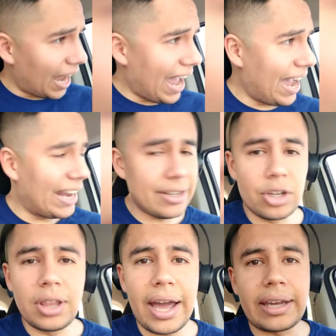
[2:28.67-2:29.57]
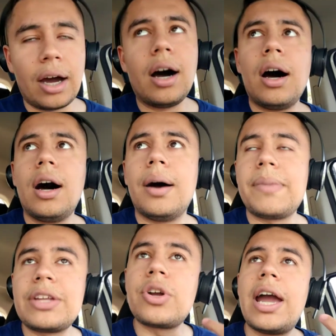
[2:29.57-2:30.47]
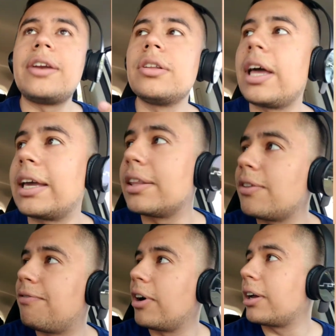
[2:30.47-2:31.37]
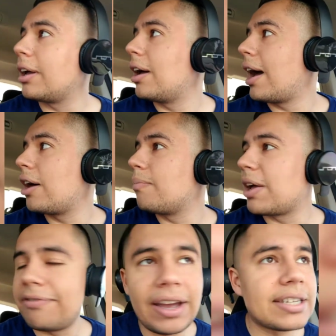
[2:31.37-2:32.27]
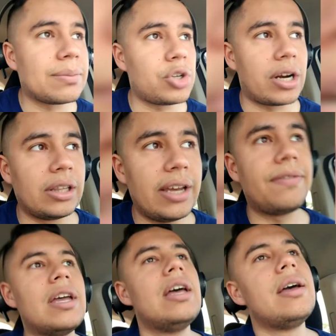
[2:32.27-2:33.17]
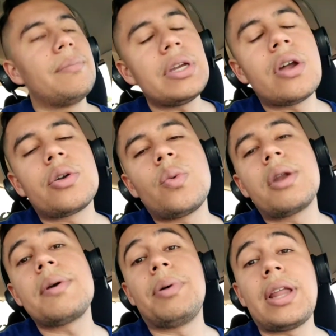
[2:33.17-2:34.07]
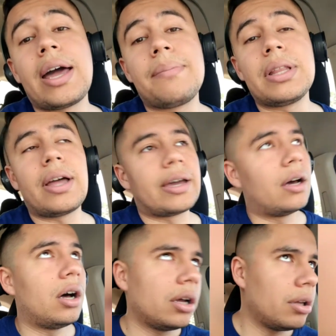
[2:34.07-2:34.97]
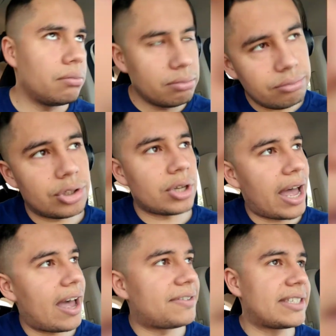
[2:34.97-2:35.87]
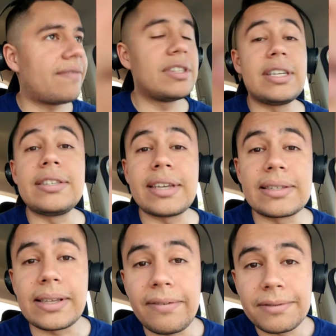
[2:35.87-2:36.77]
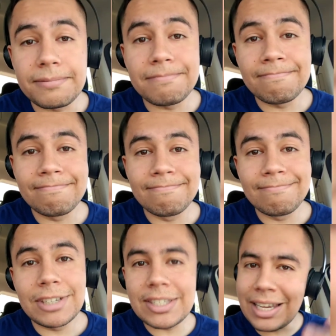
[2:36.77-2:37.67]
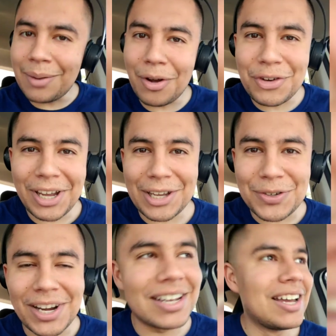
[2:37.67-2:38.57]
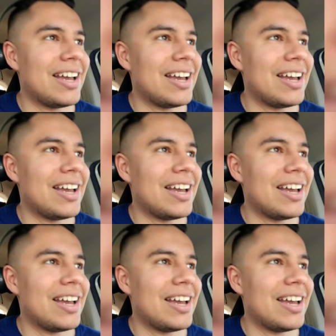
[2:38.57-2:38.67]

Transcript: And you're like, uh, in your head, you're like, get the fuck out of my face, I'm trying to lift. But you know, you wanna be polite and be like, uh, I have 17 sets left, just to get him off your case, right?